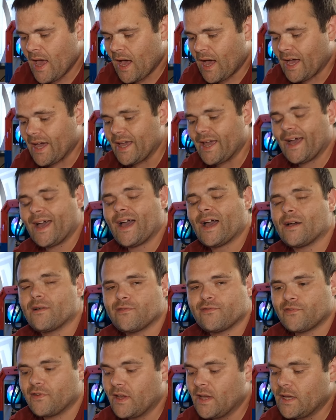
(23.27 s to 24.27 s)
I
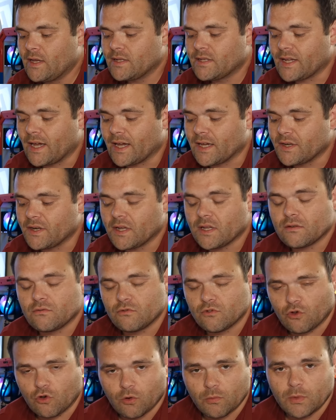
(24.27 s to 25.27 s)
have done
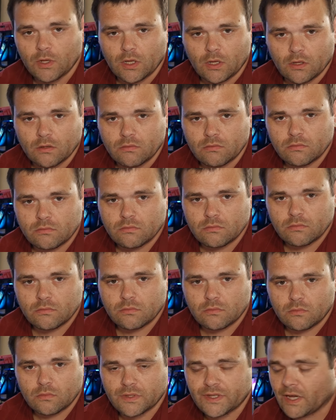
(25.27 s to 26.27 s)
normal
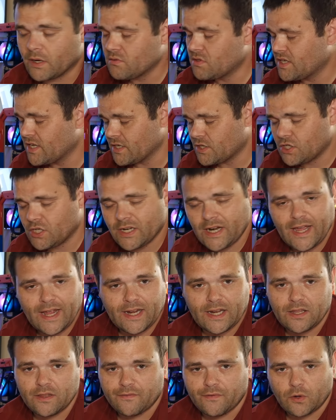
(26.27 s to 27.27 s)
without touching
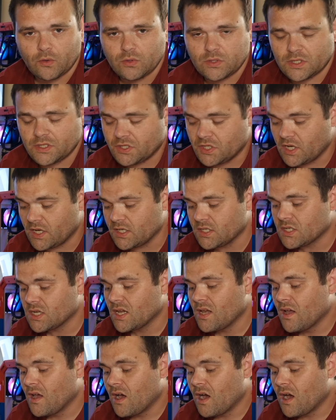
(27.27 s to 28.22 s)
any of the voltages,